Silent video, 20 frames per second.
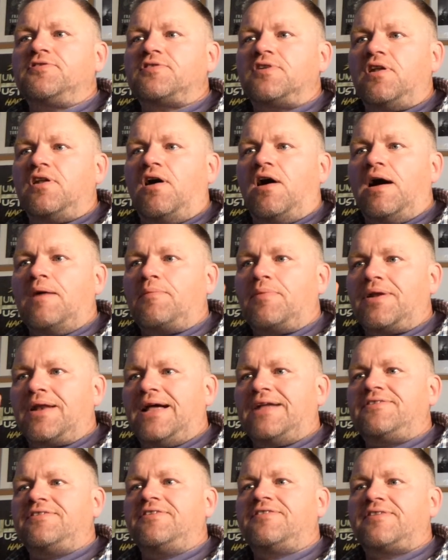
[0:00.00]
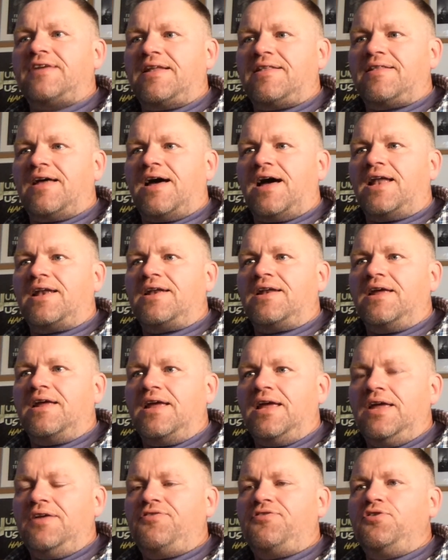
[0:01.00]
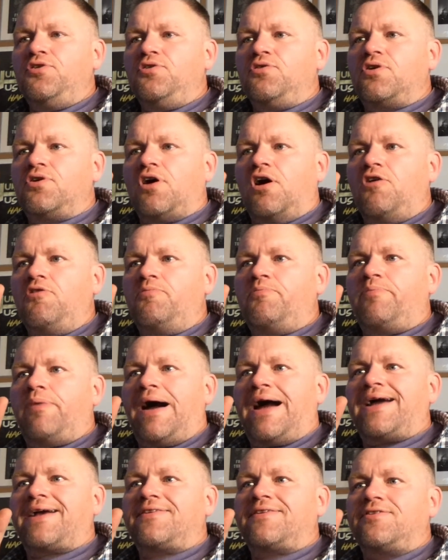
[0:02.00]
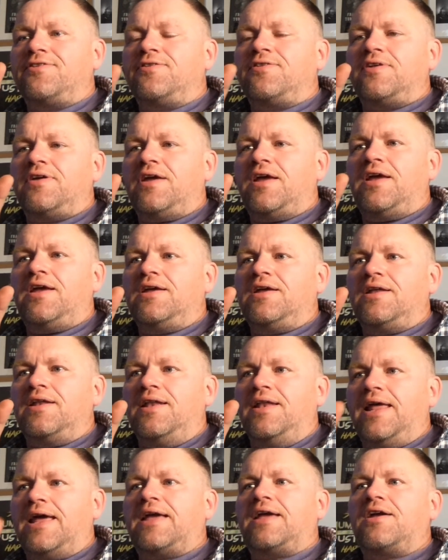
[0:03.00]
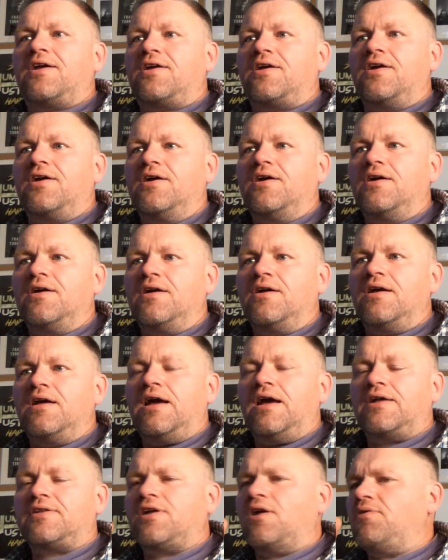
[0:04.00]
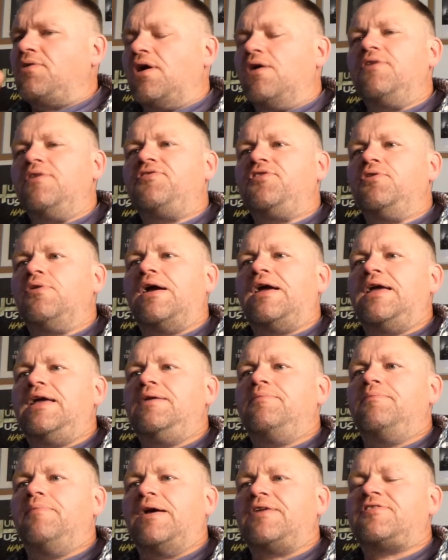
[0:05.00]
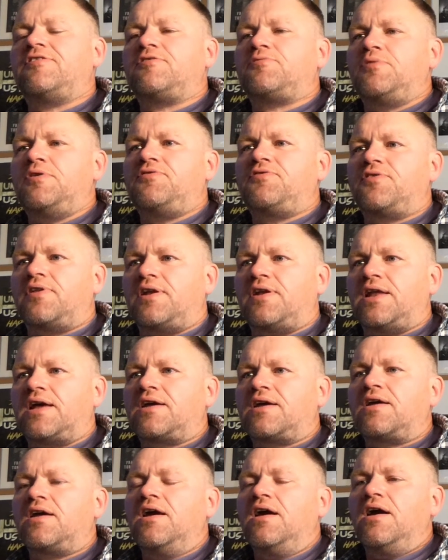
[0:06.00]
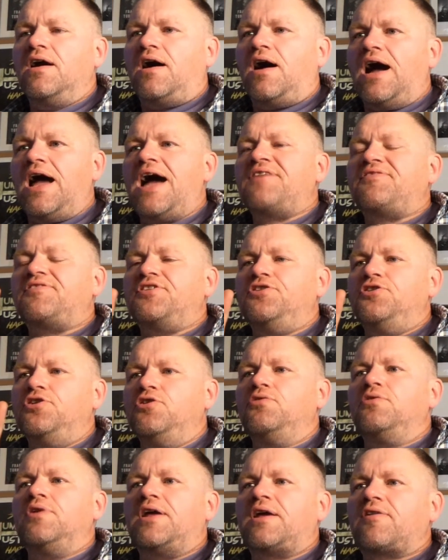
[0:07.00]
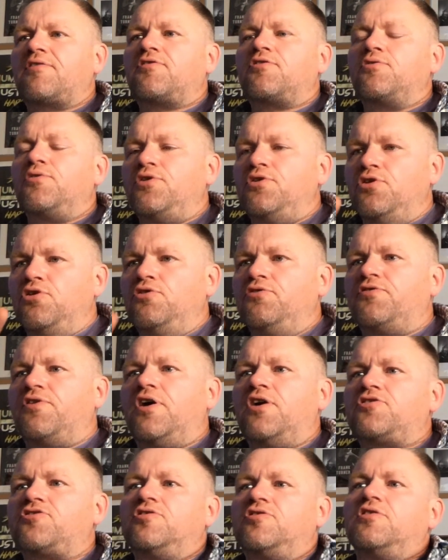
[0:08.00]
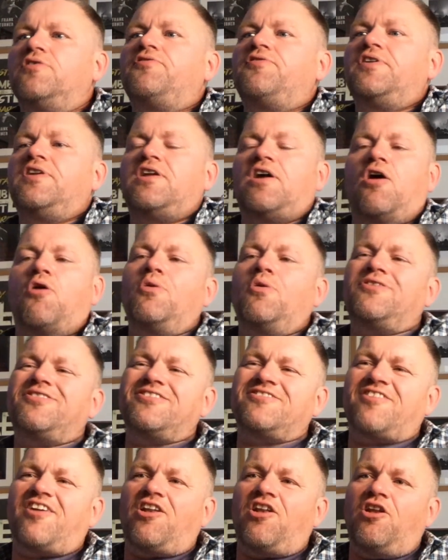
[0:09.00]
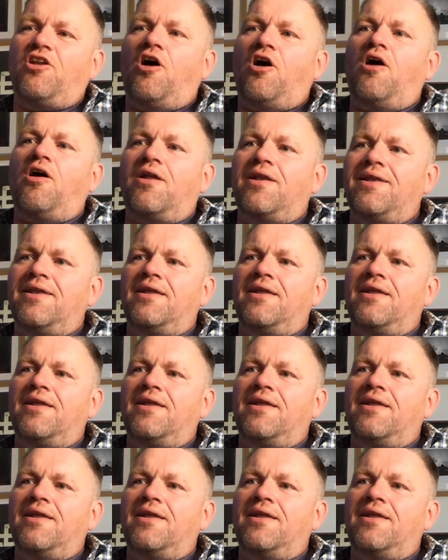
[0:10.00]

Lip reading: a lot. I'm glad you said that. If you go back to the link, I don't know if you messaged me for the link. I have a new link to a new version of the video, which is a lot